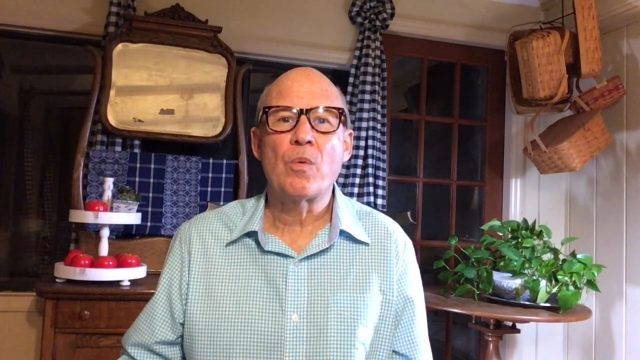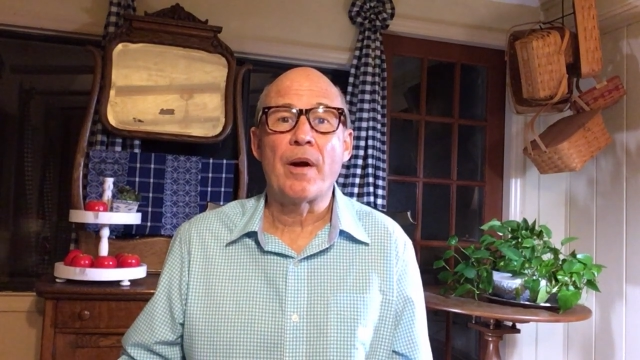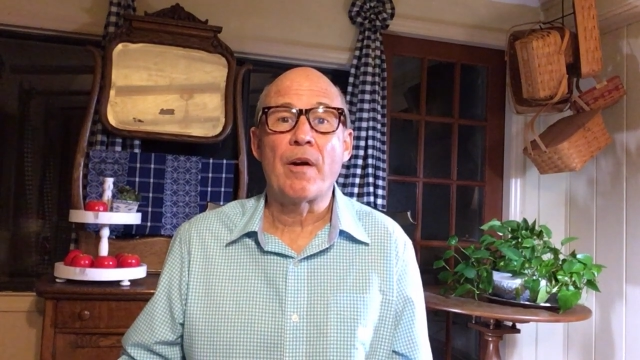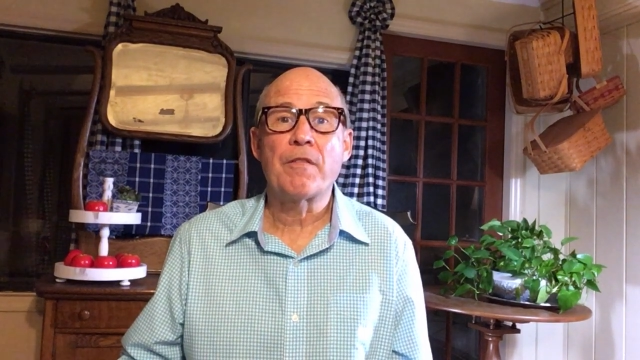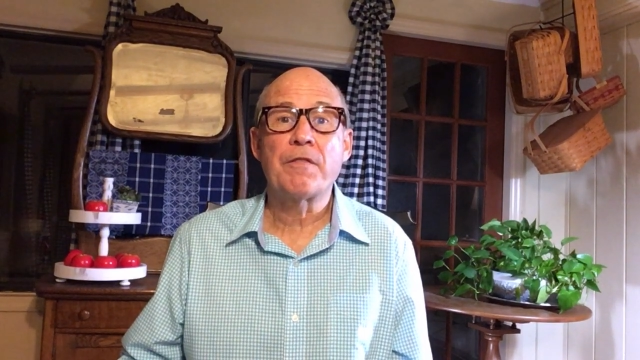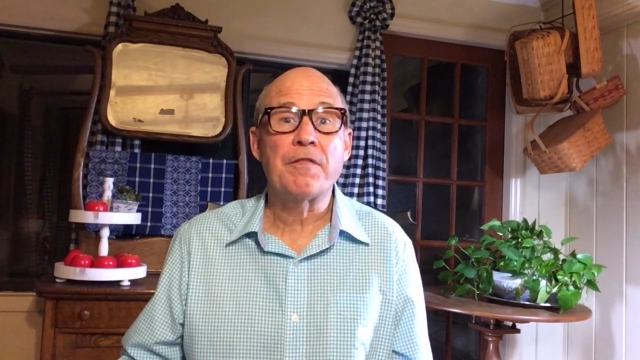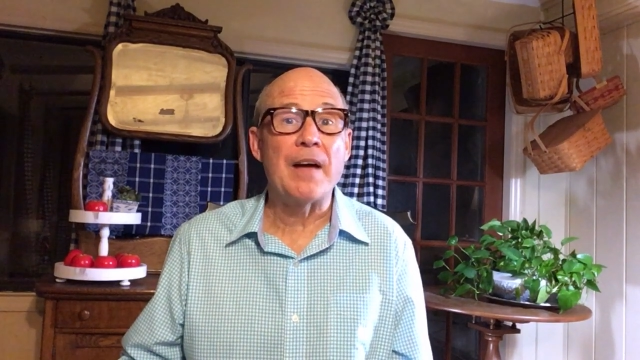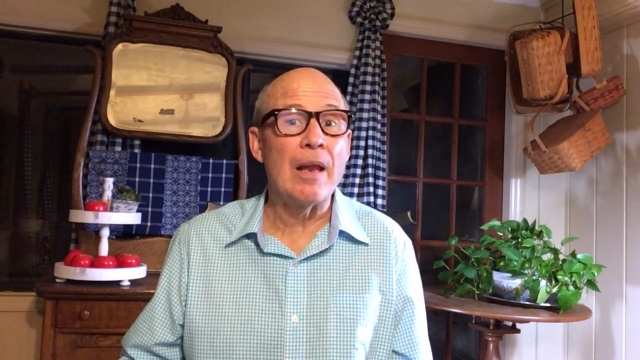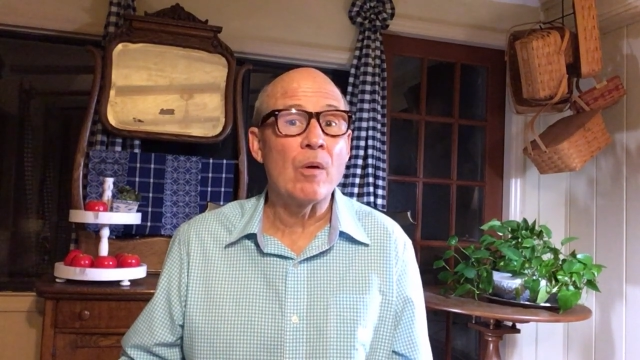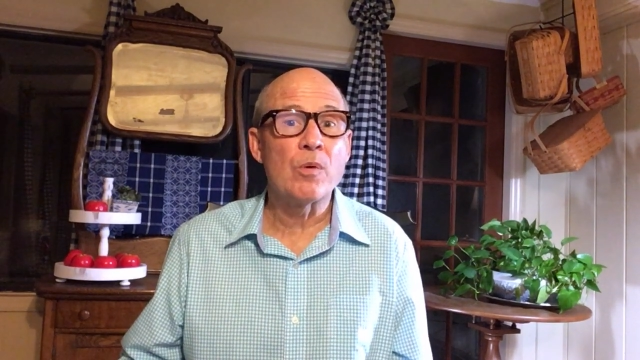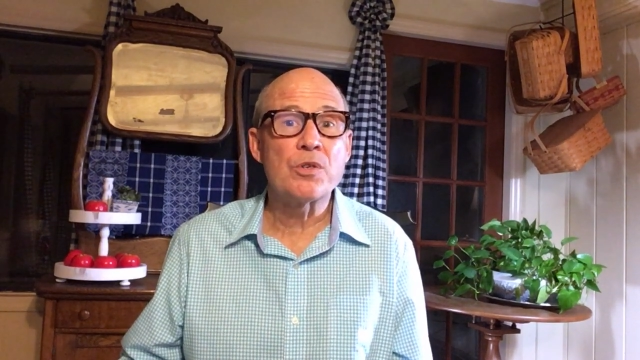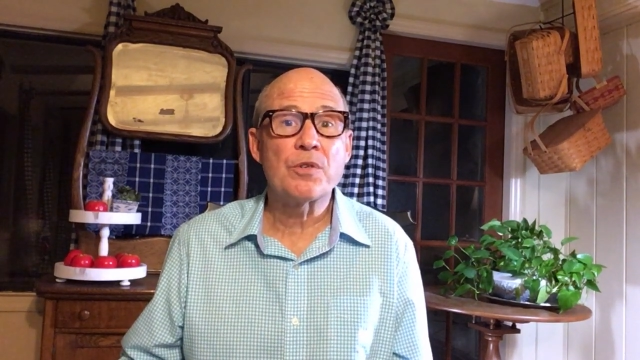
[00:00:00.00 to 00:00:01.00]
where
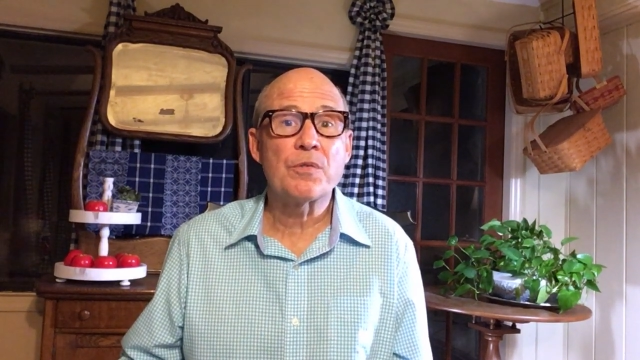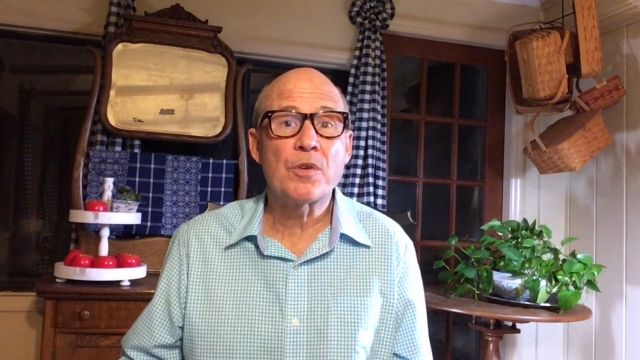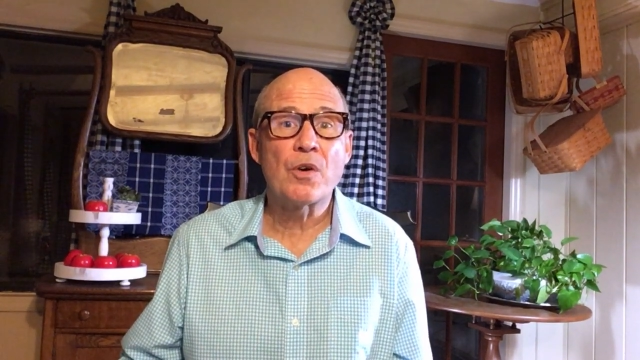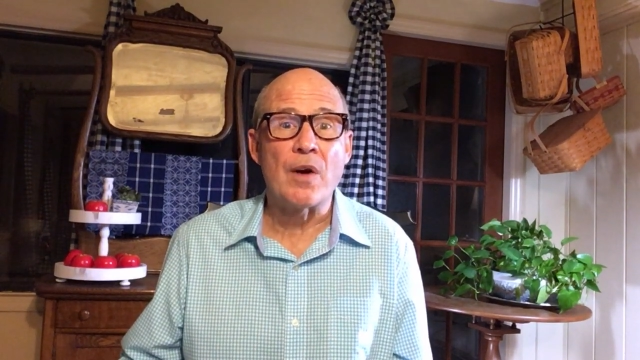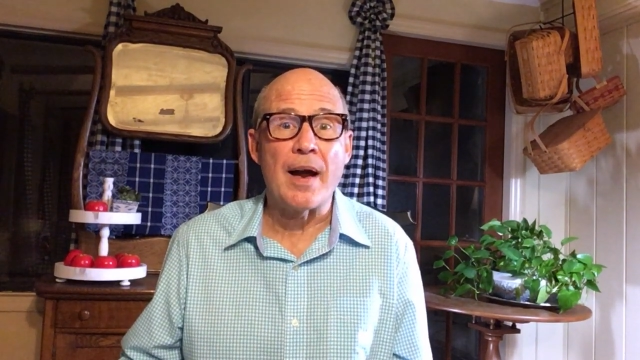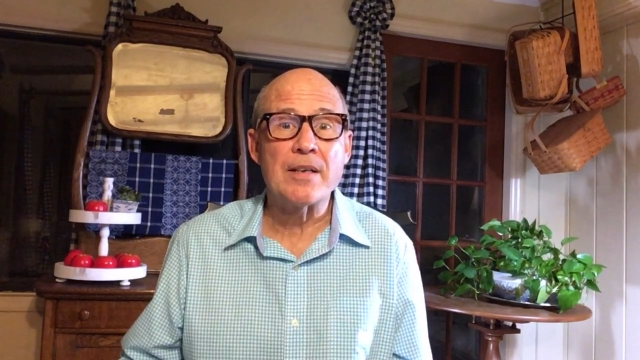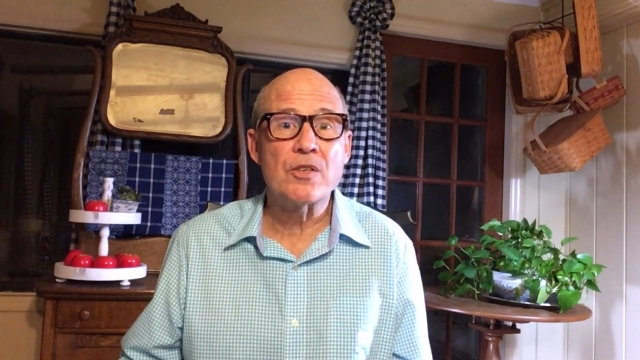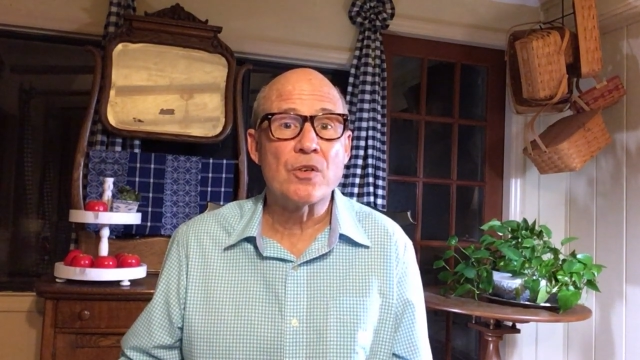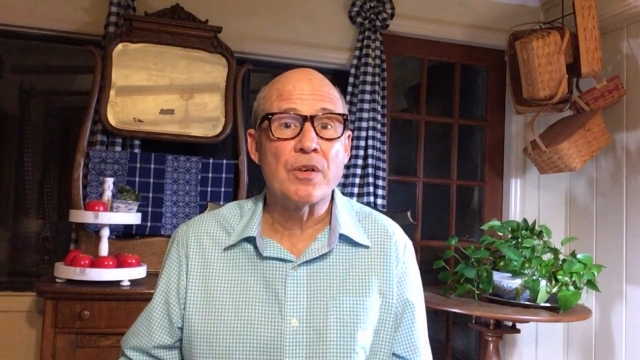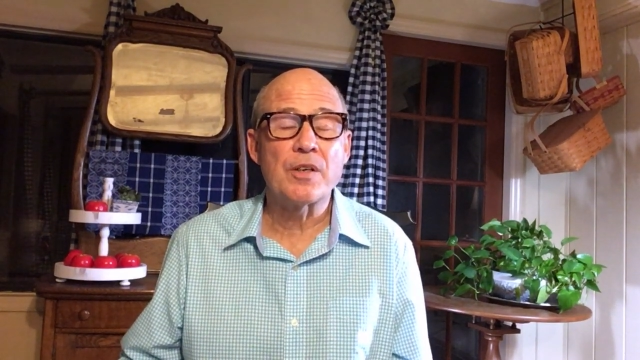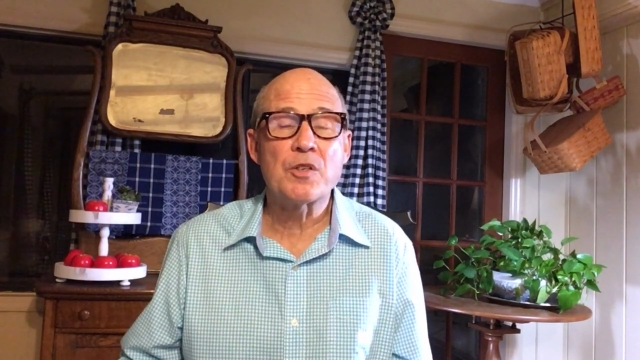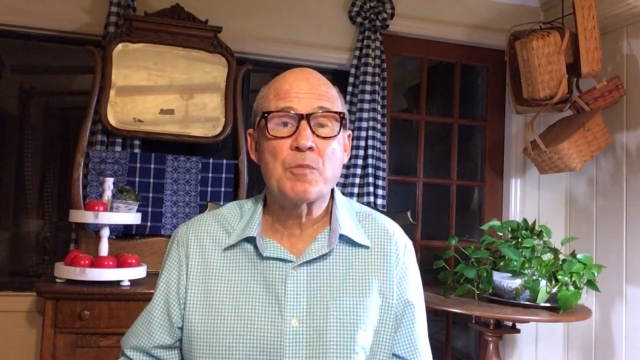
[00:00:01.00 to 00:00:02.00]
followers of Christ
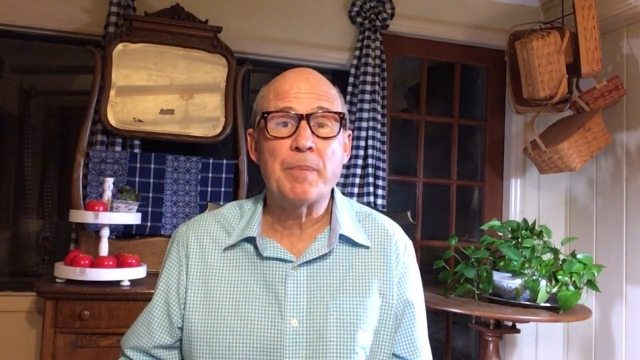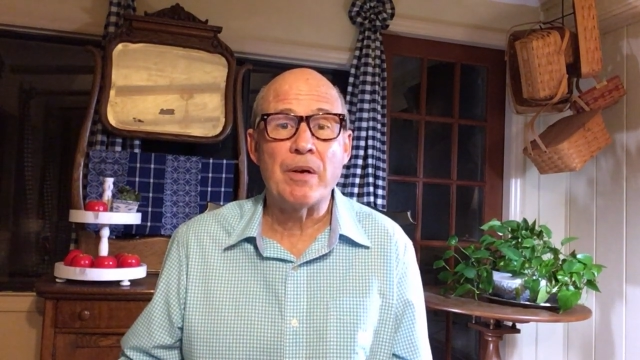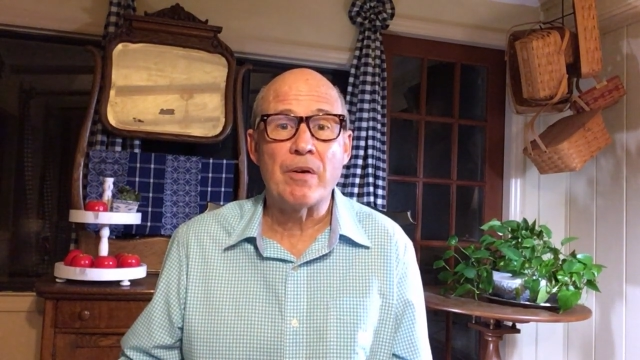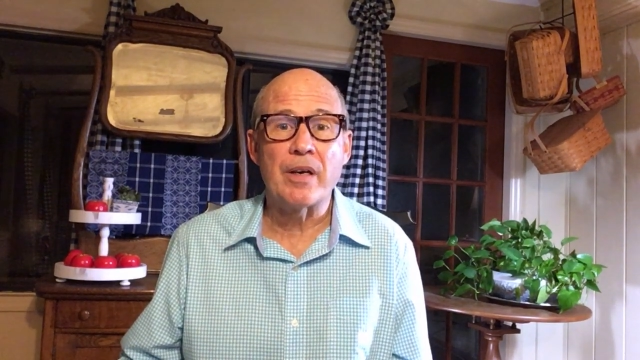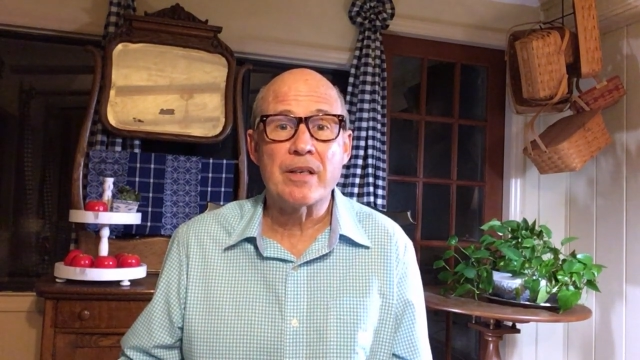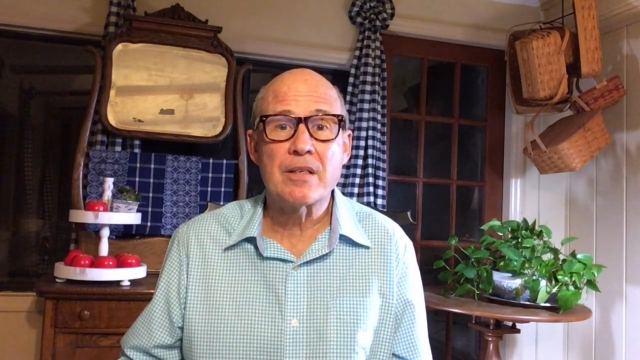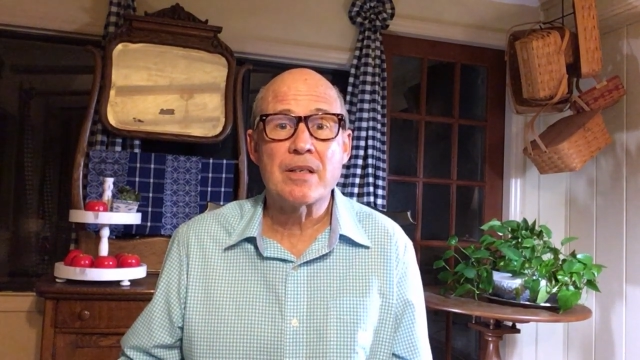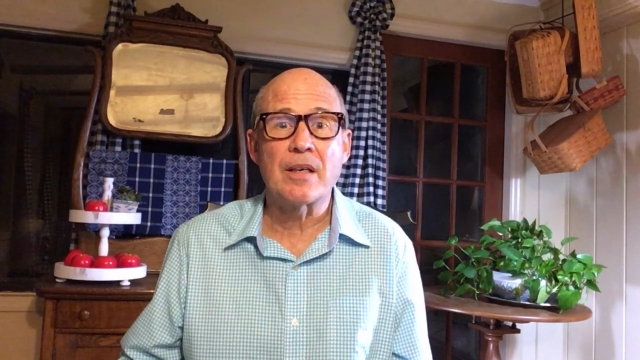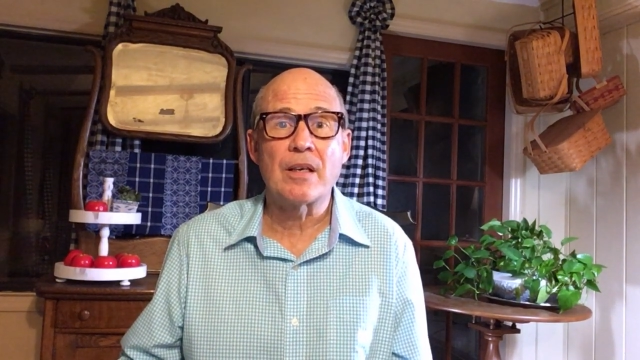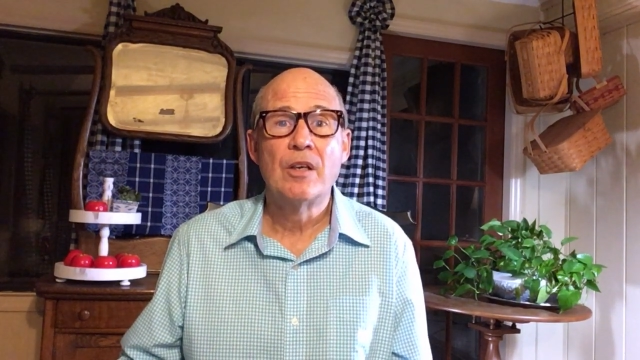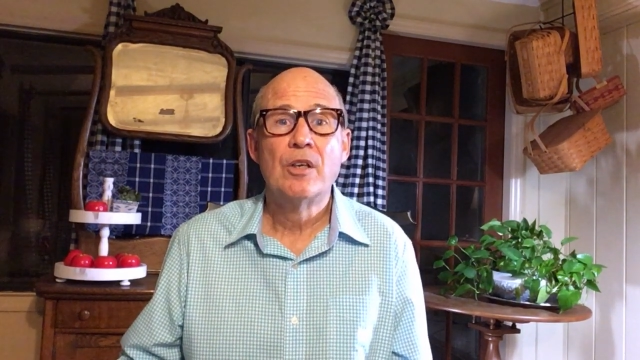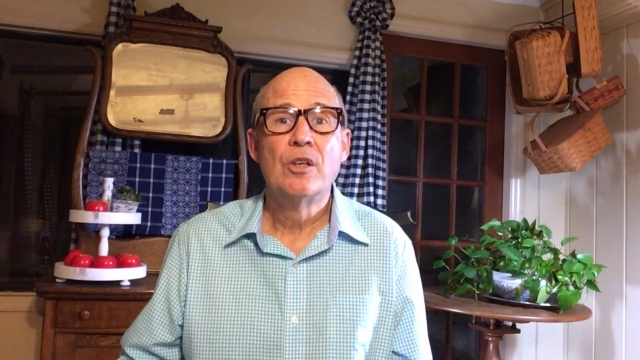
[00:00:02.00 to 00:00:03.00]
are
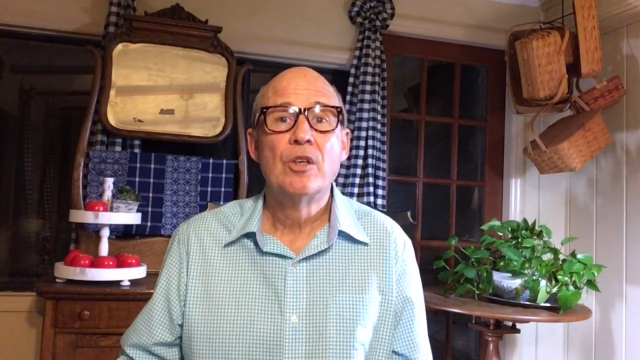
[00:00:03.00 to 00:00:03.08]
experiencing